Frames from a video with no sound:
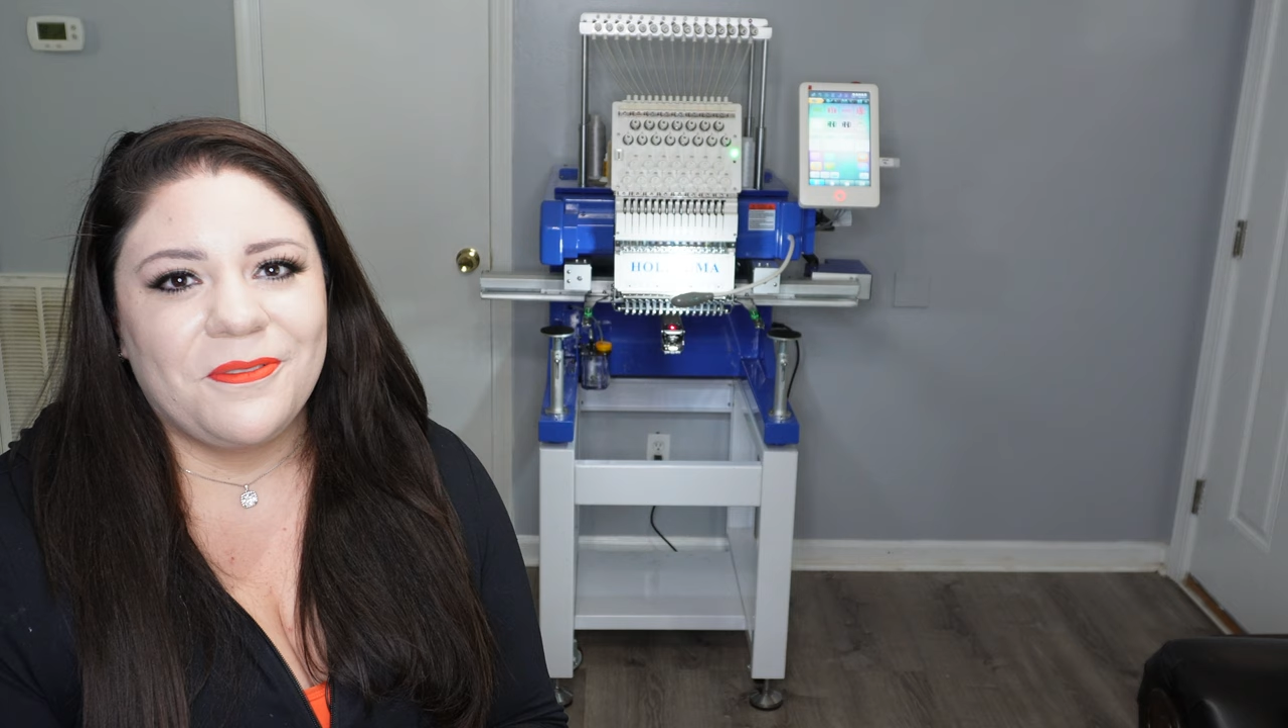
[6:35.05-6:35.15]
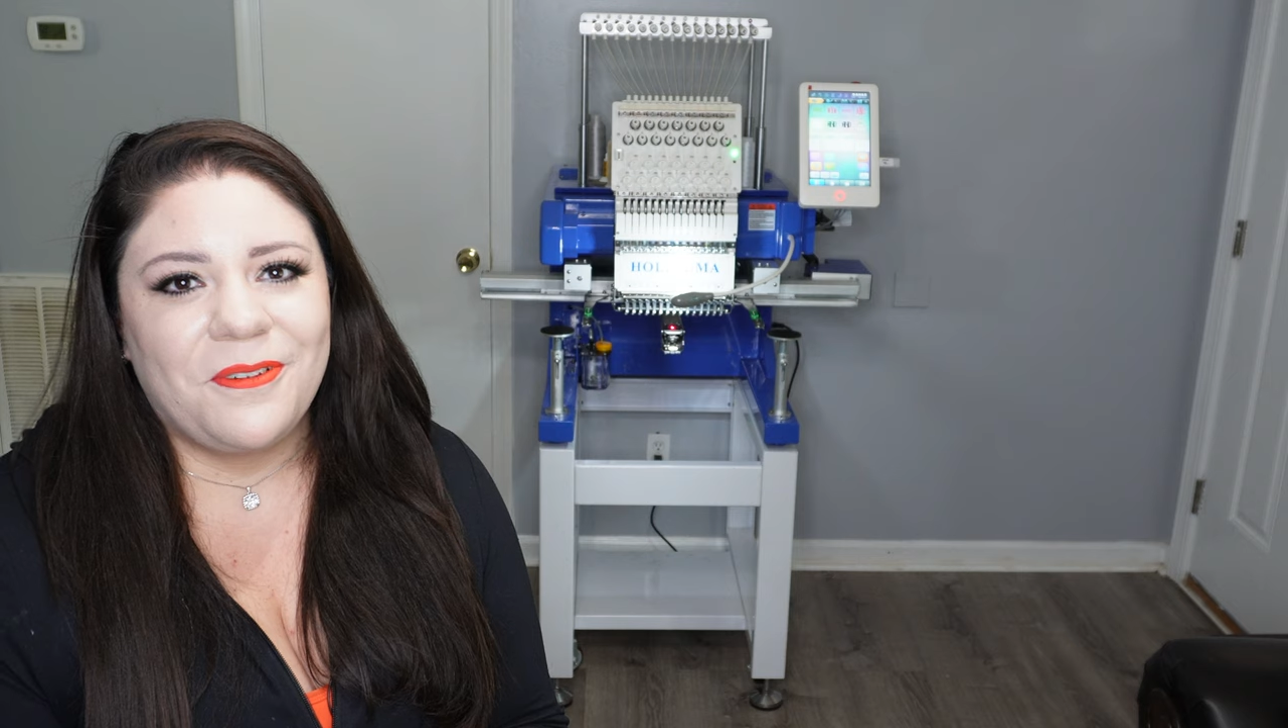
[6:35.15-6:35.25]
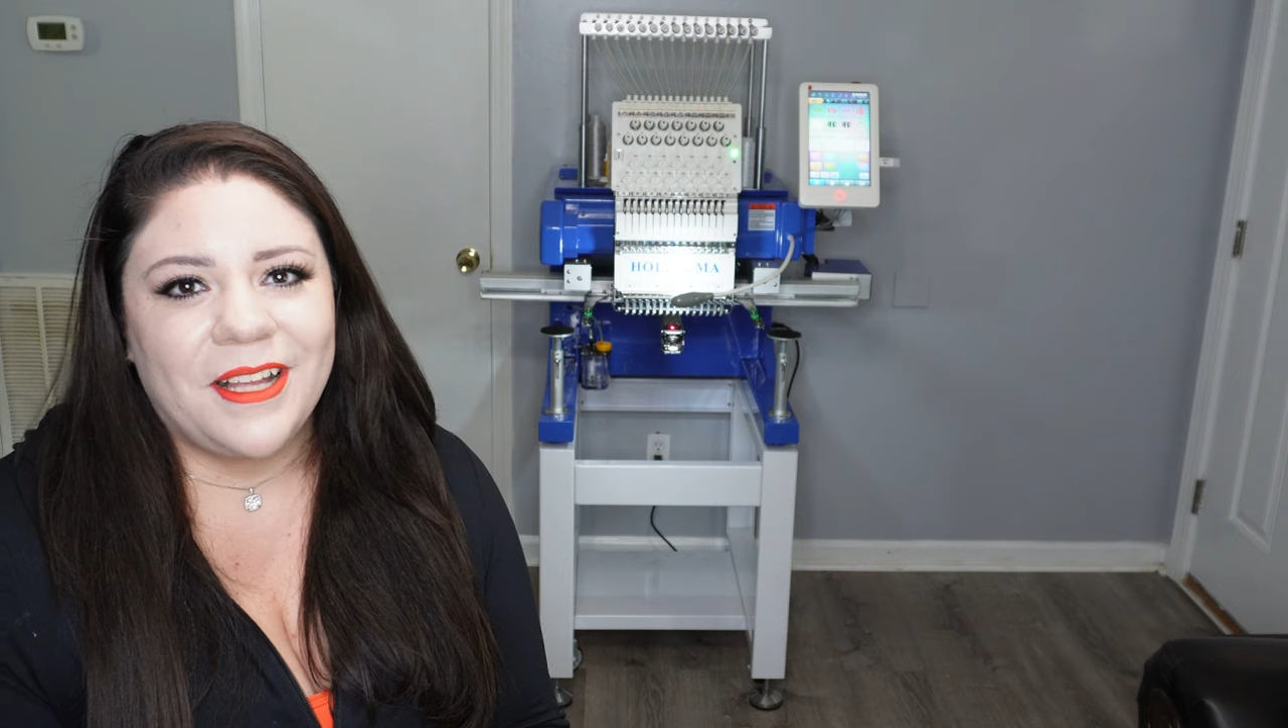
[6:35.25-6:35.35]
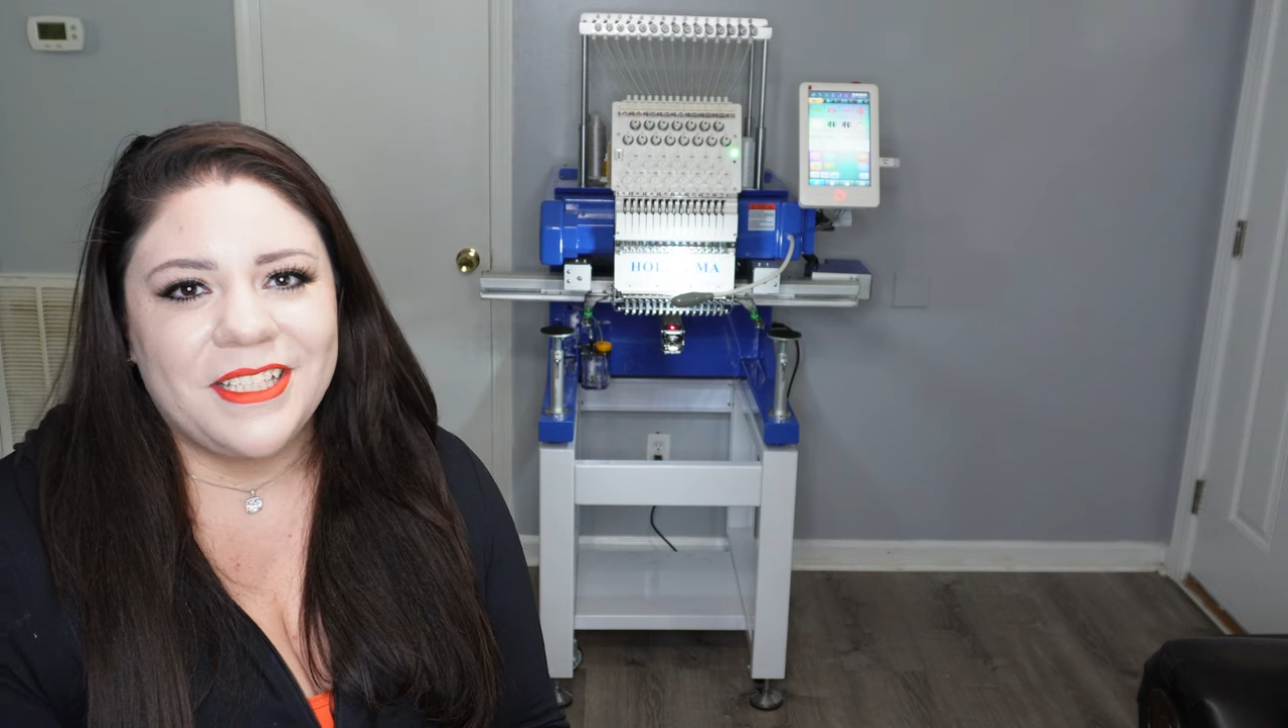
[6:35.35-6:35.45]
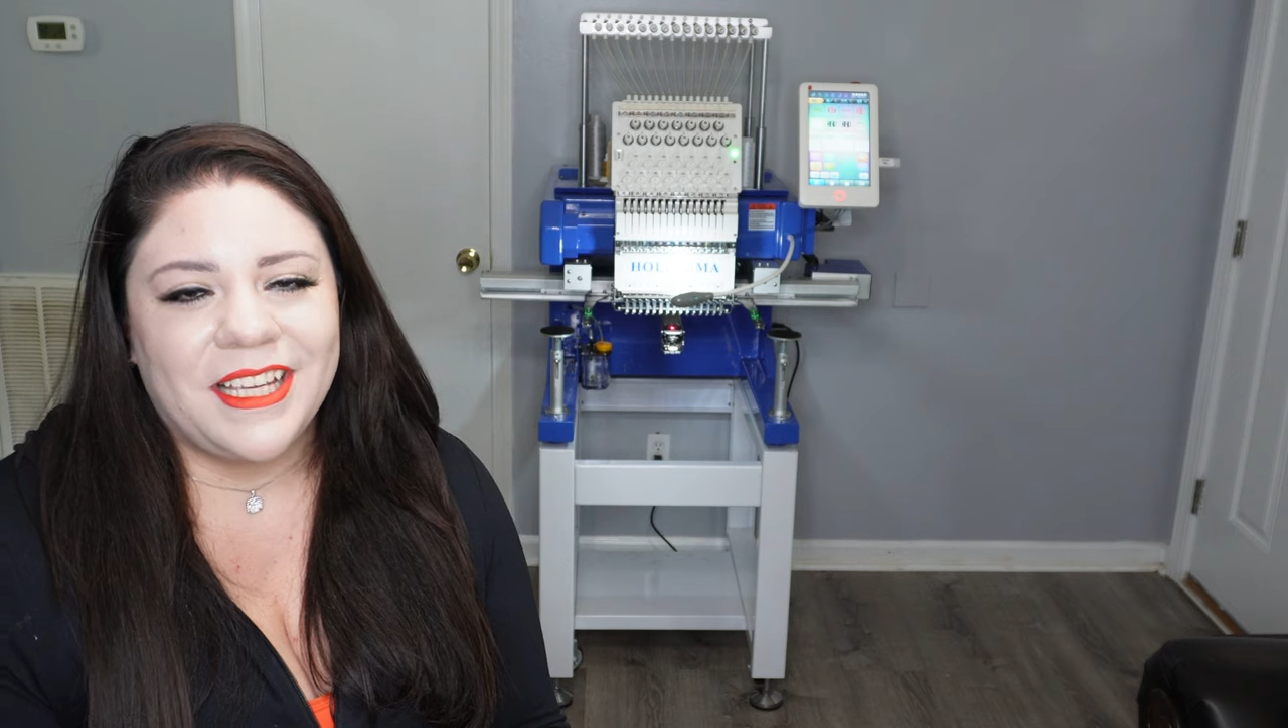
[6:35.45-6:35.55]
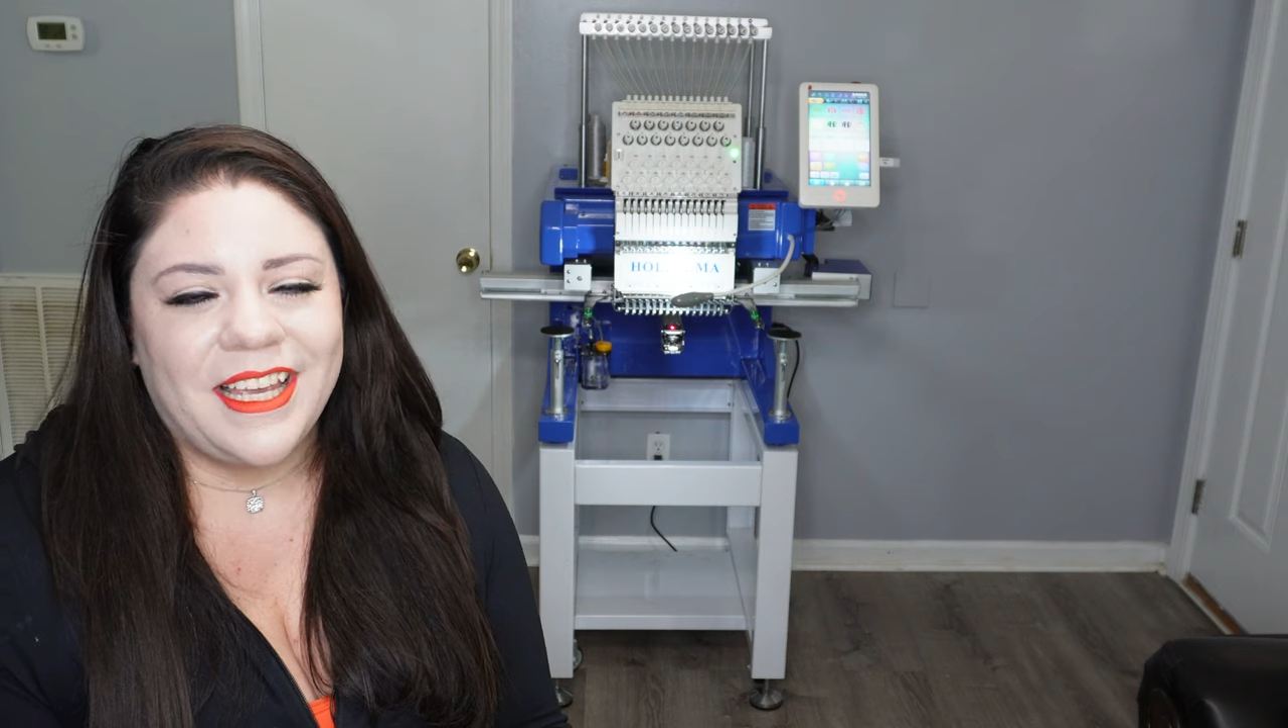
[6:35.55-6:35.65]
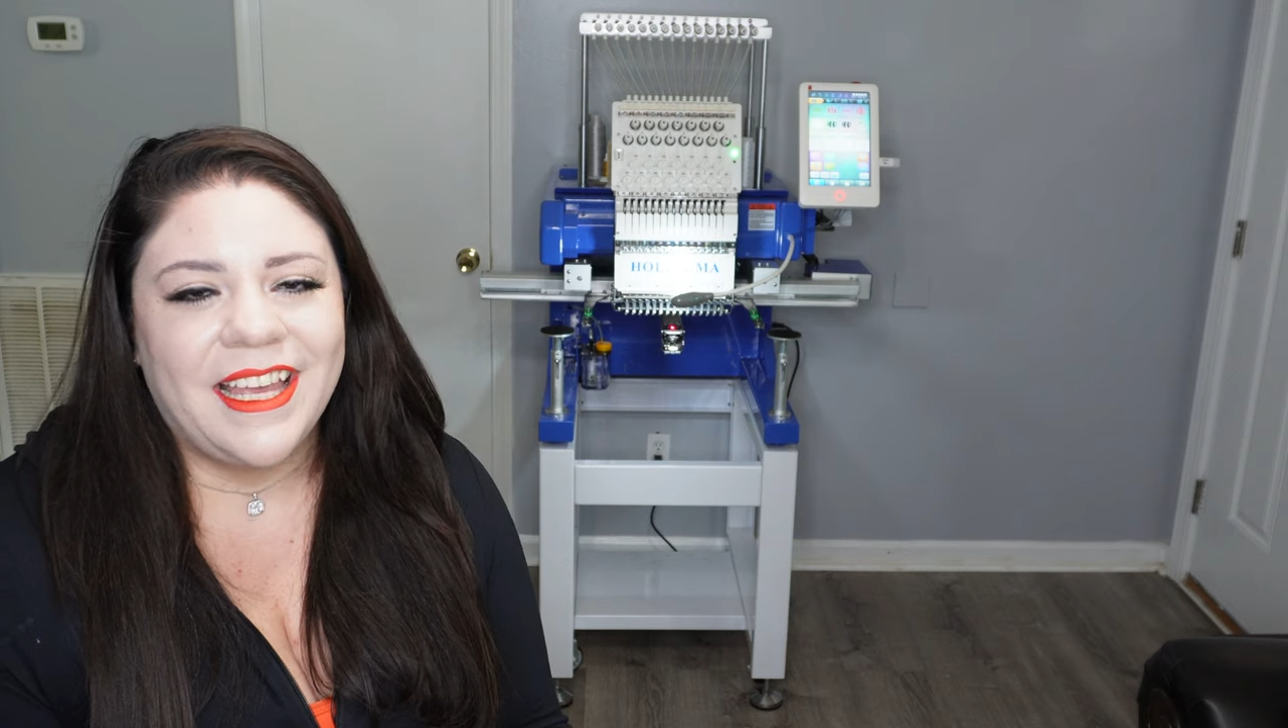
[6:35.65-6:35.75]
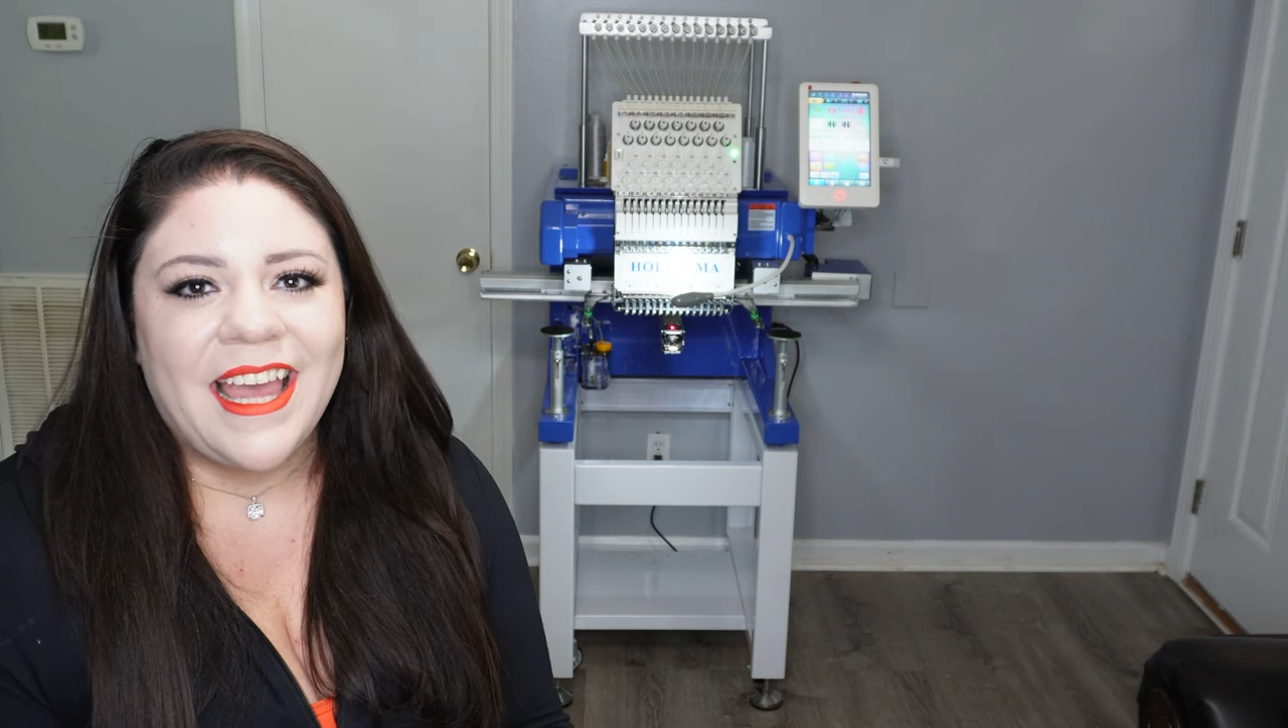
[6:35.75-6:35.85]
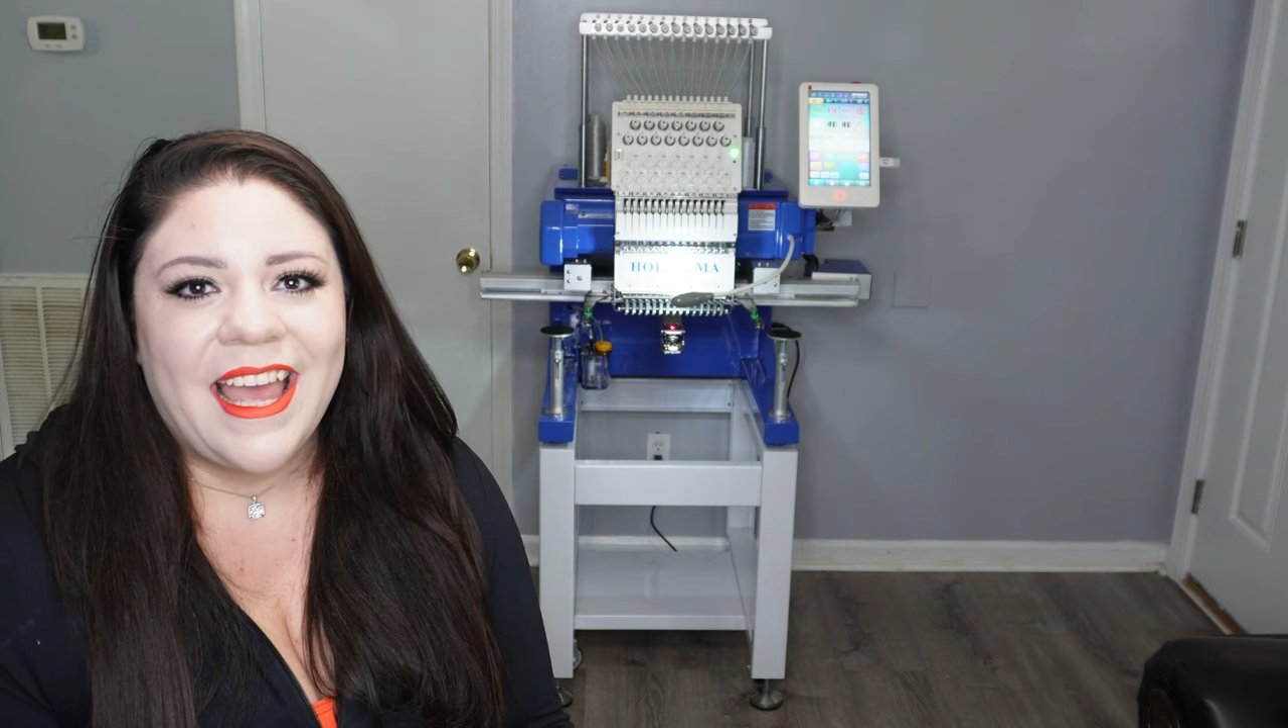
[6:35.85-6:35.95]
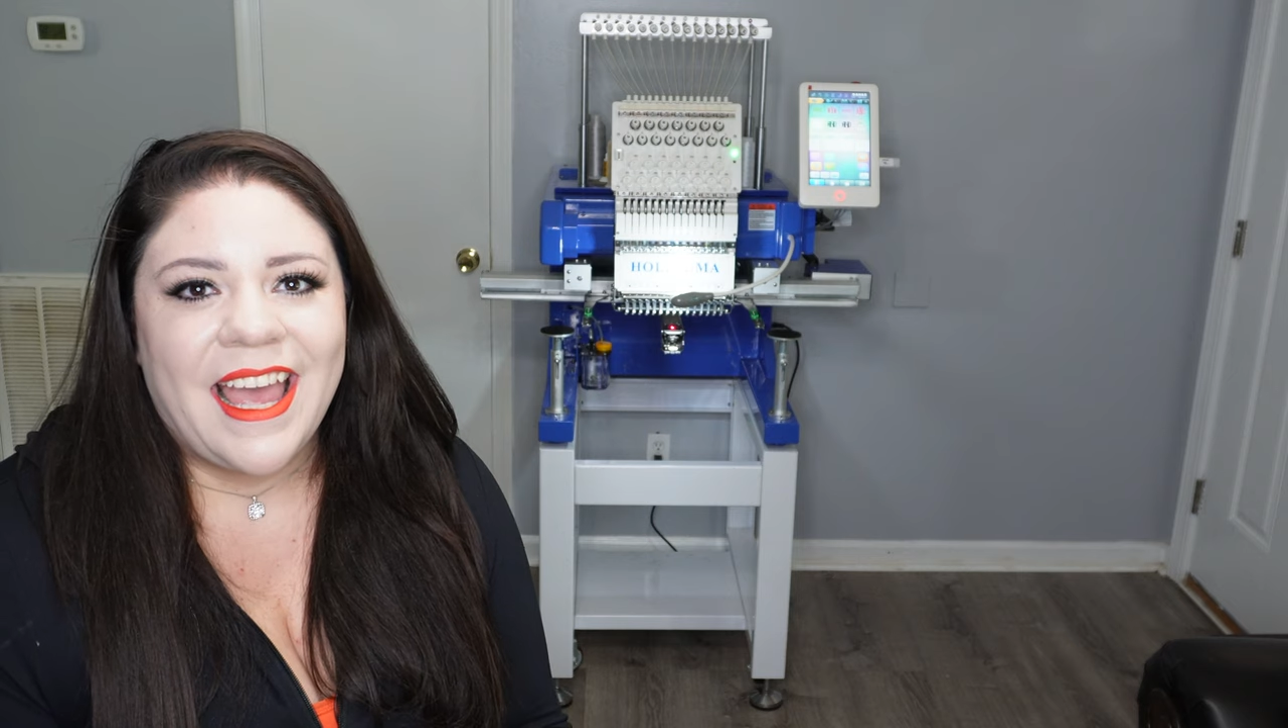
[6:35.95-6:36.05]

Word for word: watching,